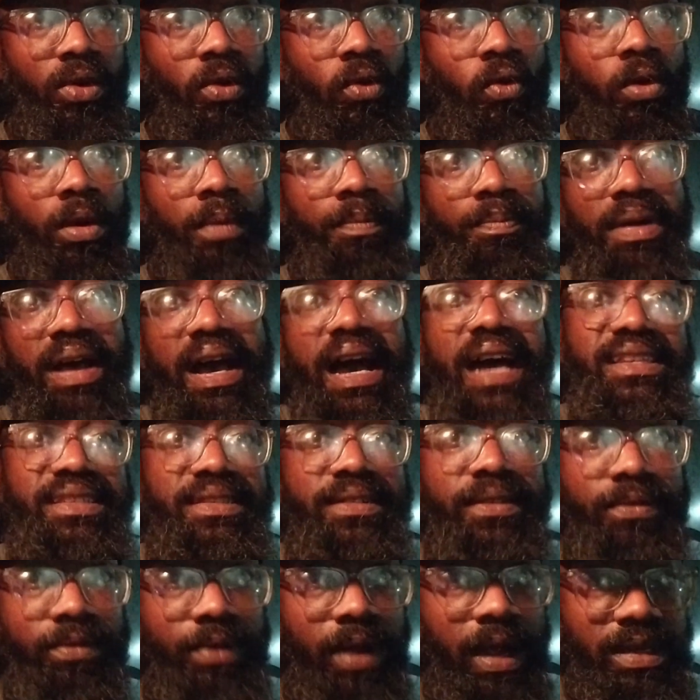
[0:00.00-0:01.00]
or a
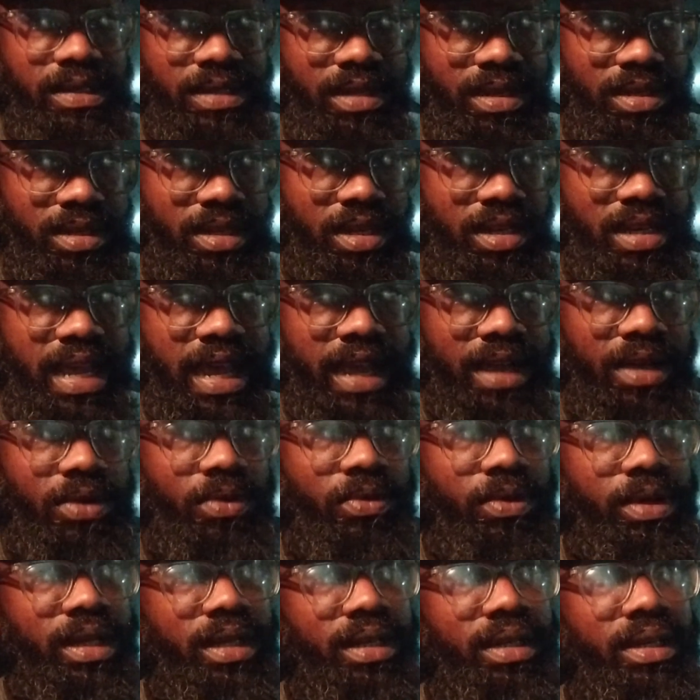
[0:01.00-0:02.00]
positive reason to not
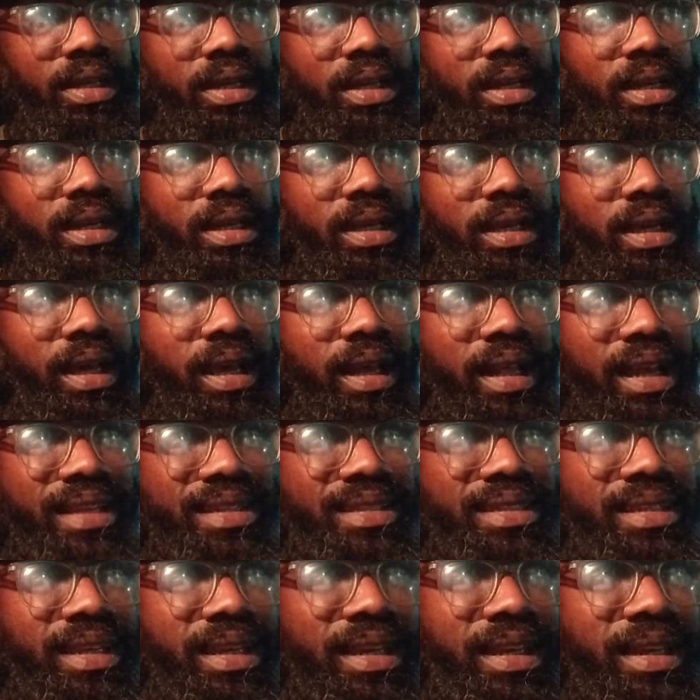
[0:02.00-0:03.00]
quit. And I
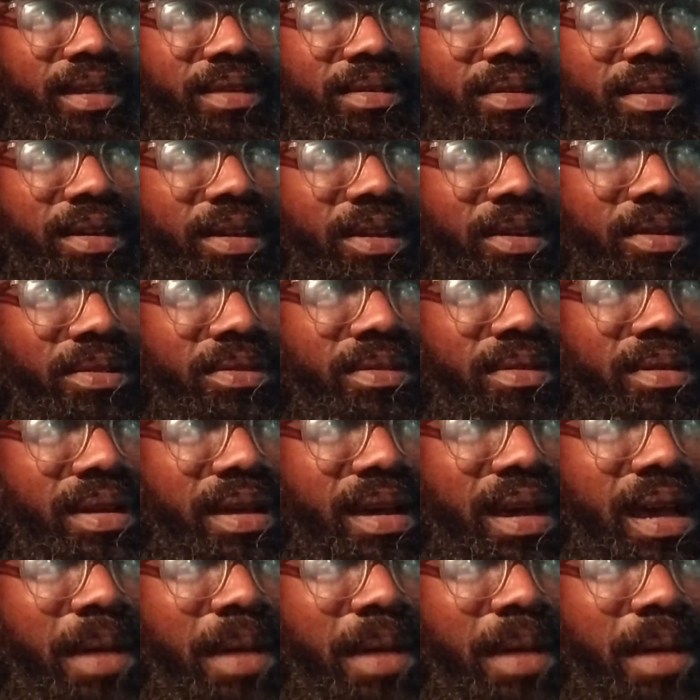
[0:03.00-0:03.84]
said, I'm